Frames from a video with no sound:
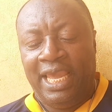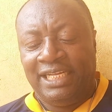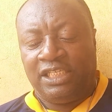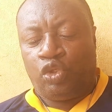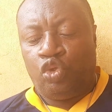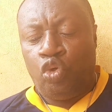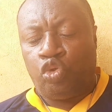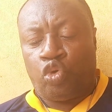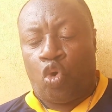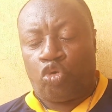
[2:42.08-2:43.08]
It is
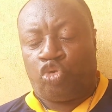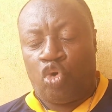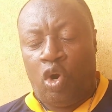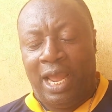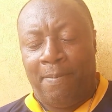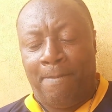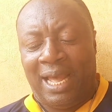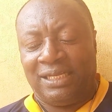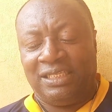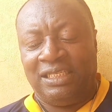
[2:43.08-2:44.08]
used to control a
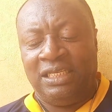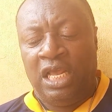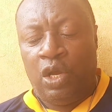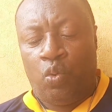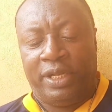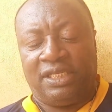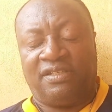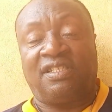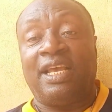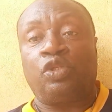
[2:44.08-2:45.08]
man with
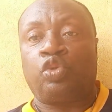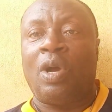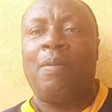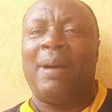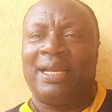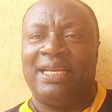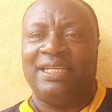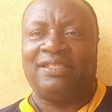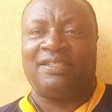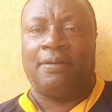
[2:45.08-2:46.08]
sexual
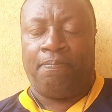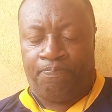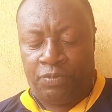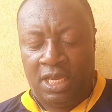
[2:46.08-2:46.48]
magnetism.